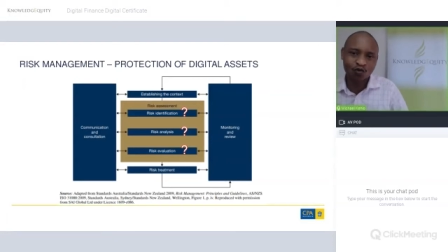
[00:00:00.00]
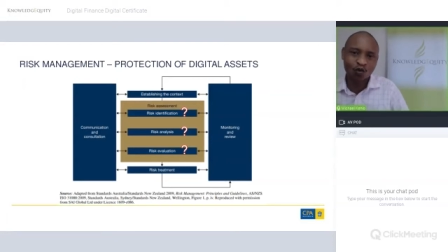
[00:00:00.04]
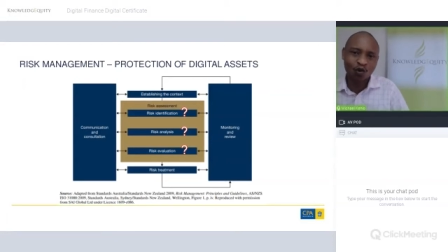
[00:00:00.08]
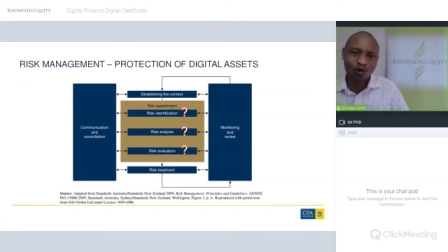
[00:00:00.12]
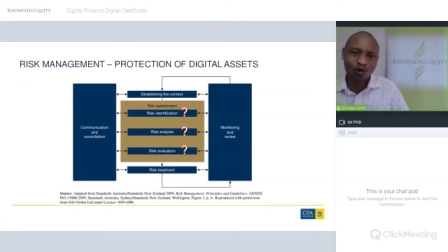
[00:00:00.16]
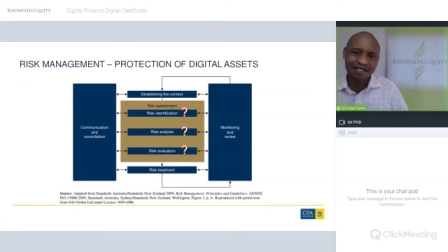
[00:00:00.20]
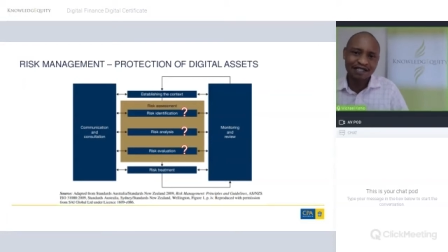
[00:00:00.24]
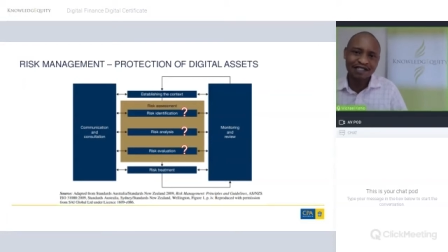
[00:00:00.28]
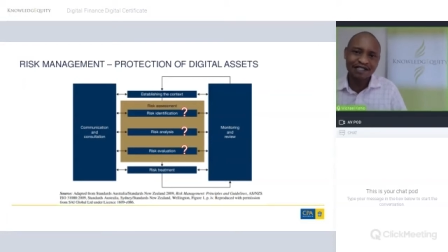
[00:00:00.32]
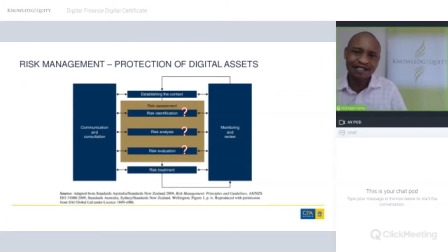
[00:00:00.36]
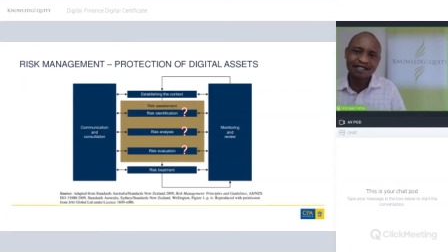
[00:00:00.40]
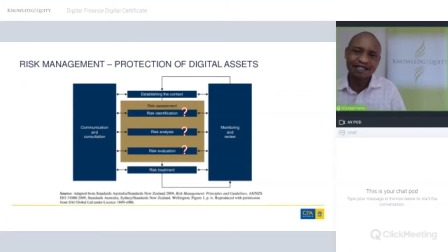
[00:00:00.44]

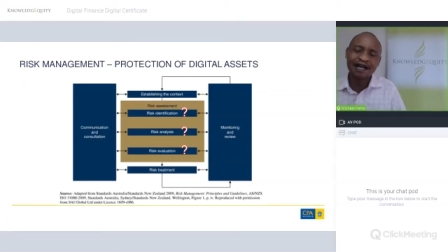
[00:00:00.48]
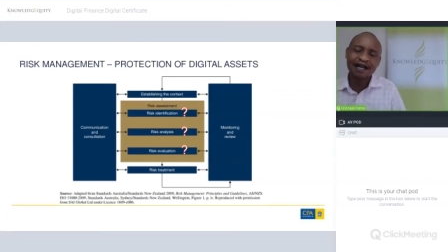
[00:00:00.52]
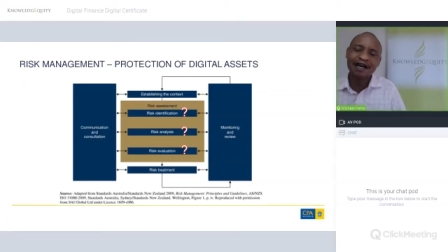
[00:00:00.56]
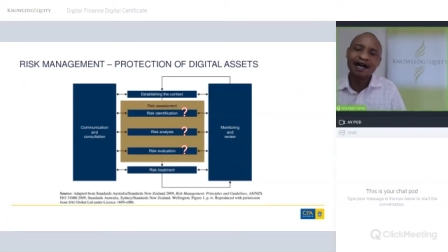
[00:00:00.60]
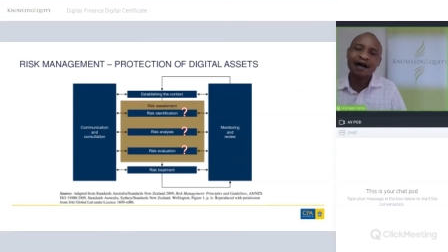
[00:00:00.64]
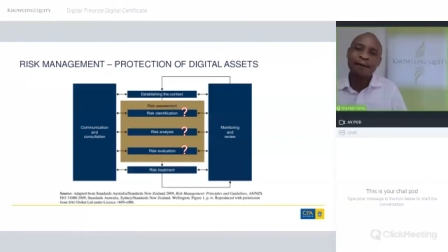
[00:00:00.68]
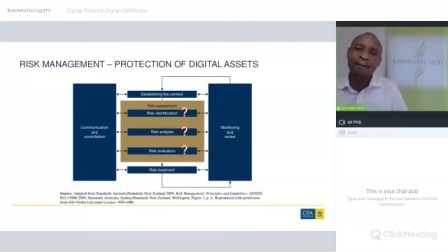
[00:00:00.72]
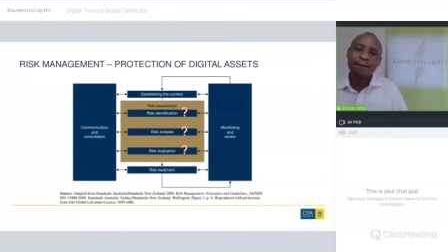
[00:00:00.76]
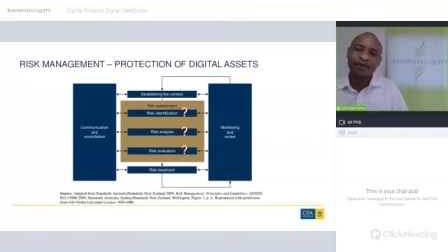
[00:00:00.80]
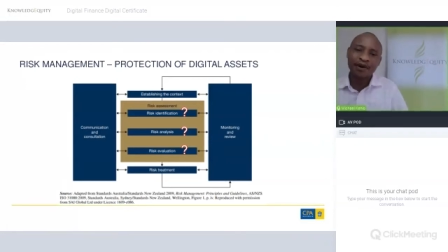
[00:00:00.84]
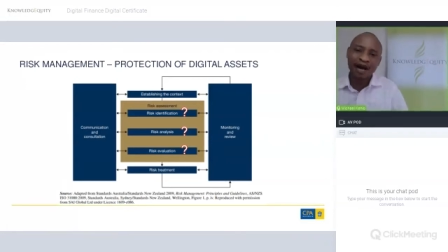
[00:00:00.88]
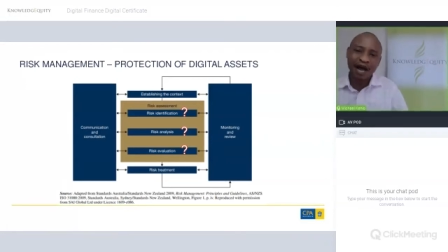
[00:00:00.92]
Was it
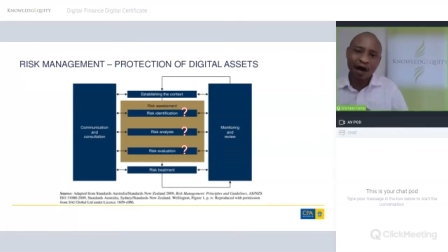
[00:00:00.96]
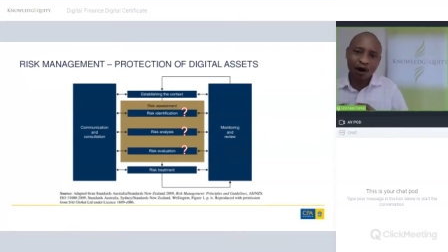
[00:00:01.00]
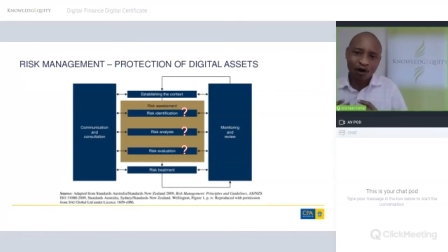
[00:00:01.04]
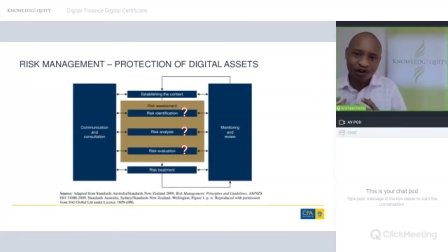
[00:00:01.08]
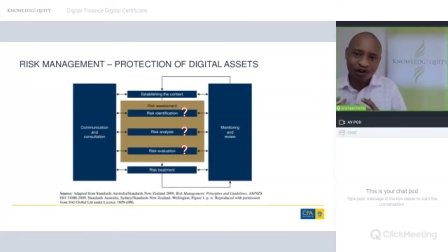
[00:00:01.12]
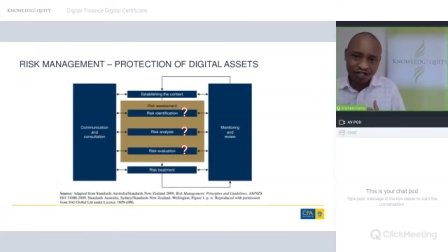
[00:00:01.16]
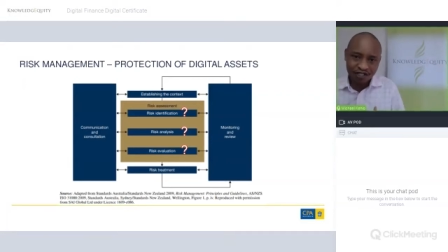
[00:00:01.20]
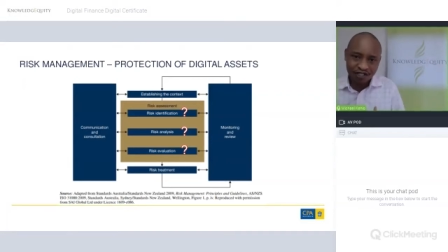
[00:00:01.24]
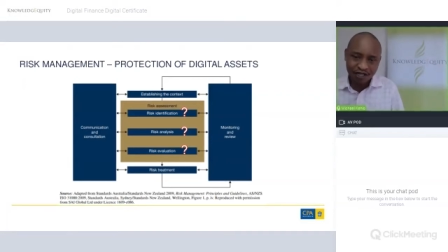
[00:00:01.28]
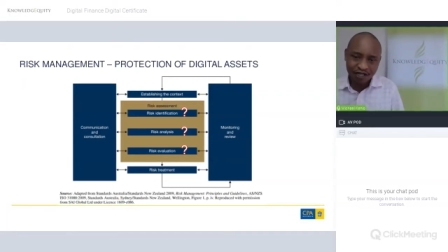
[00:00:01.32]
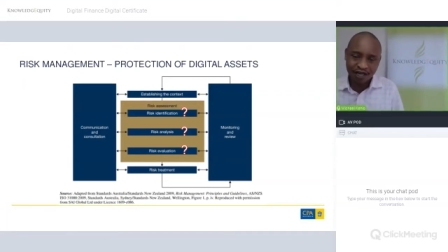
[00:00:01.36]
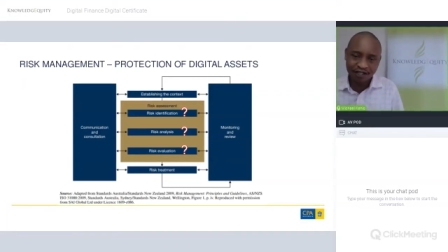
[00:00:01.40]

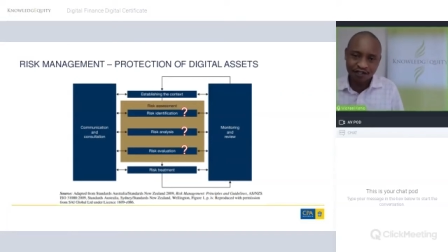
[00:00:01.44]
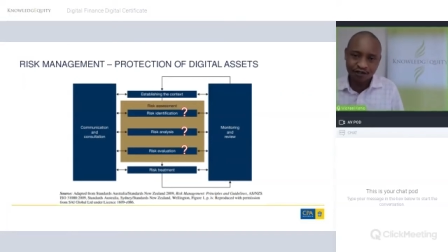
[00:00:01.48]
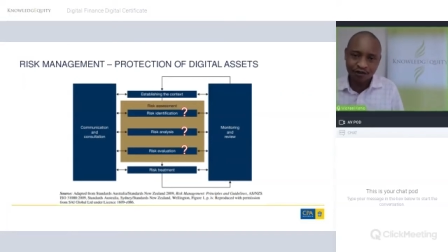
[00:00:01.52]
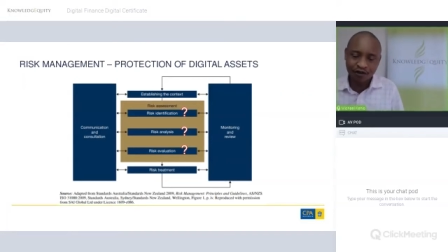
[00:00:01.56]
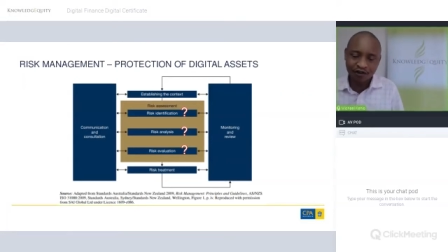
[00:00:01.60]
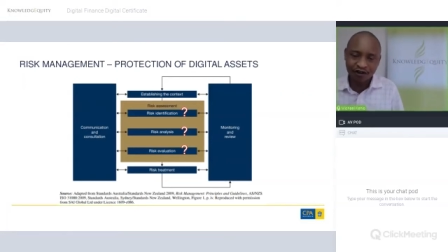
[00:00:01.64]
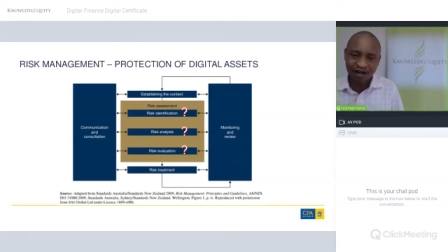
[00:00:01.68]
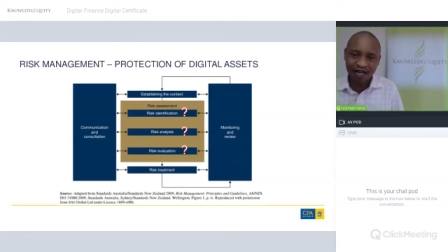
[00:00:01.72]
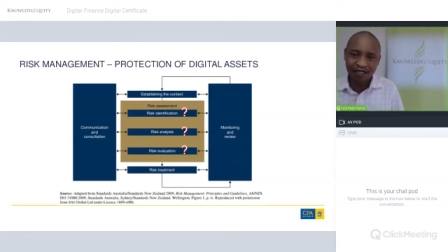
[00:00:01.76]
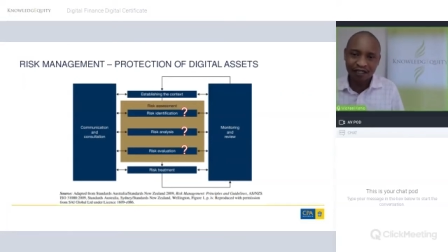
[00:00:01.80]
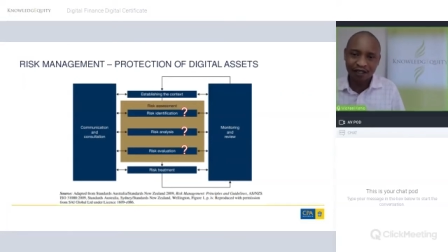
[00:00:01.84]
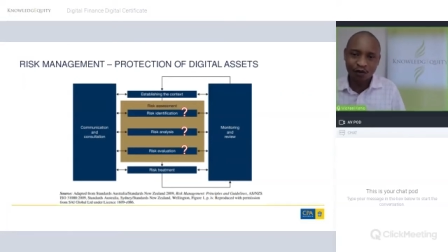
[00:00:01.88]
prioritized
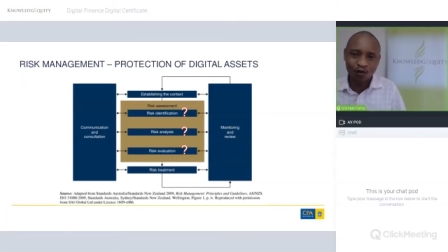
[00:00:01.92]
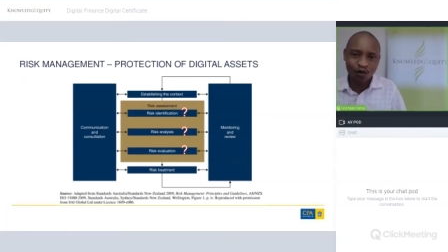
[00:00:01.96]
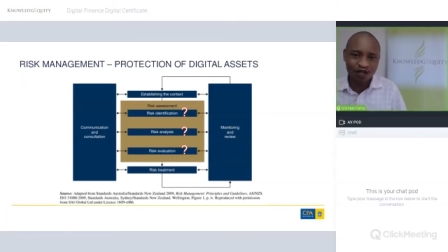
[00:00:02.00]
correctly?